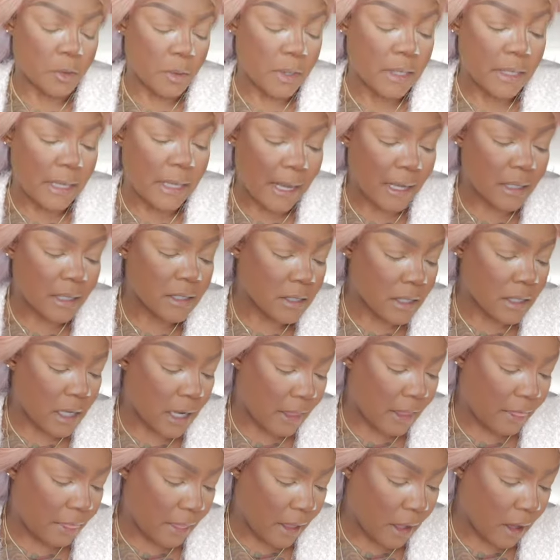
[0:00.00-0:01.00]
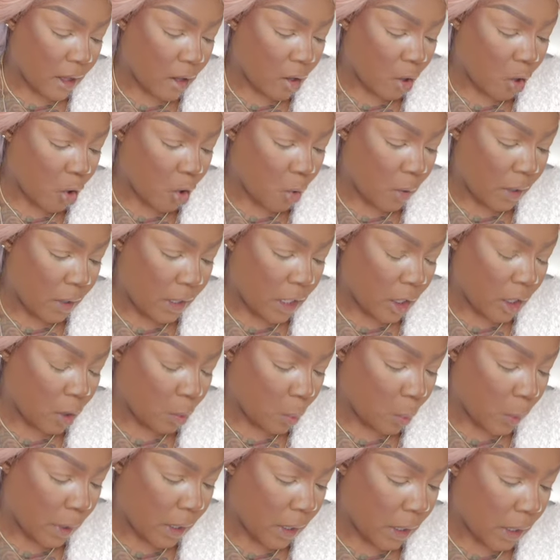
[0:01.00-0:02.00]
next I think I'll go
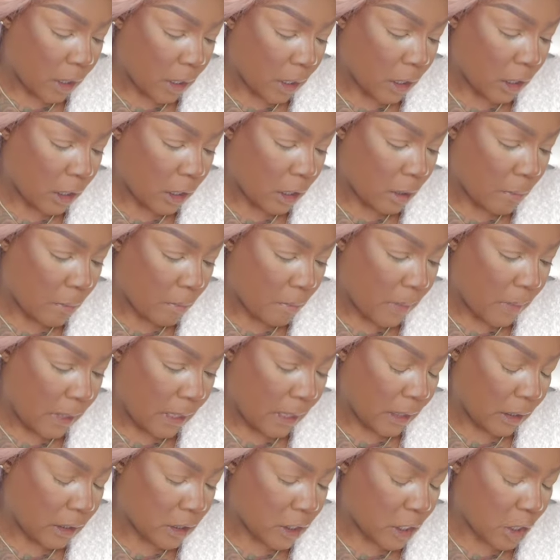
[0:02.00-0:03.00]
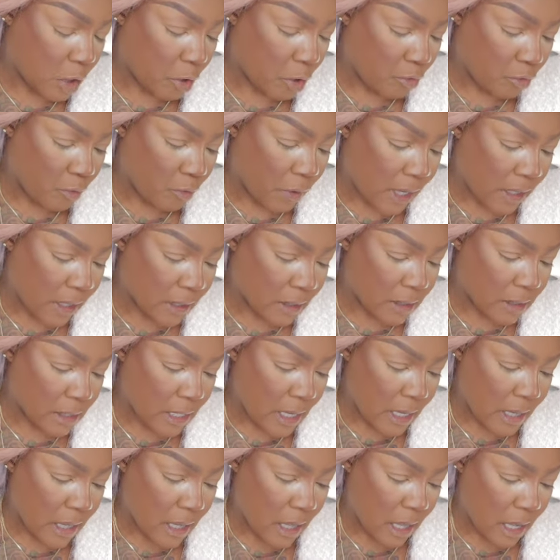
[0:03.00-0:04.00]
in with Meet the Rents
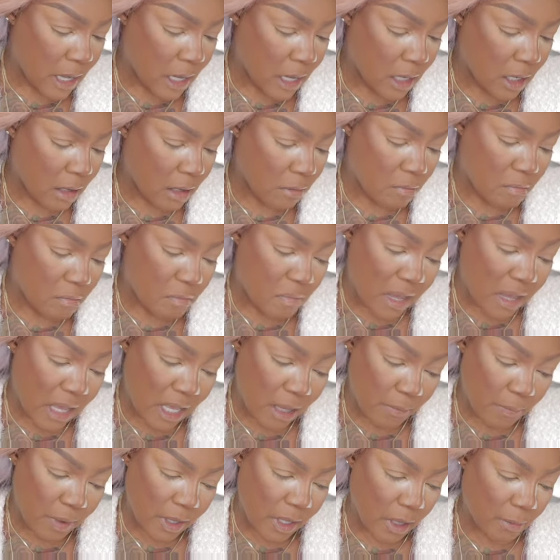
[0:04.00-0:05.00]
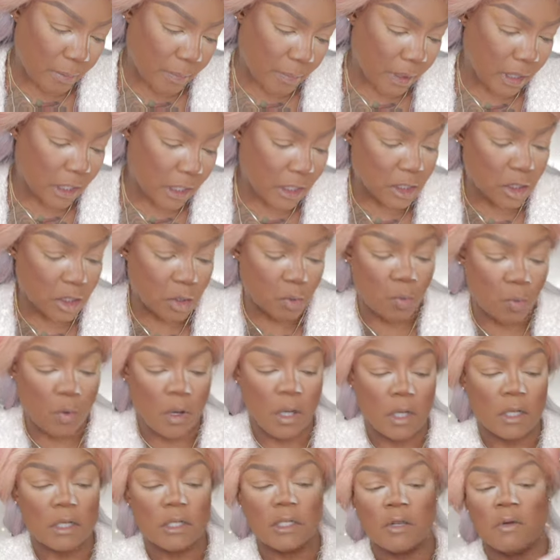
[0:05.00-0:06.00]
and then maybe Plus
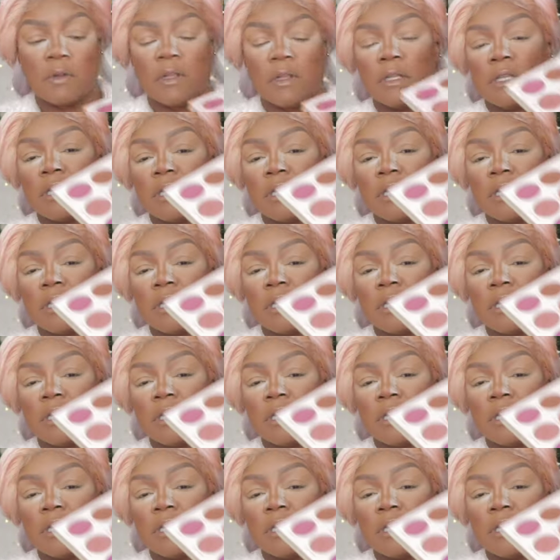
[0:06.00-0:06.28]
One. So this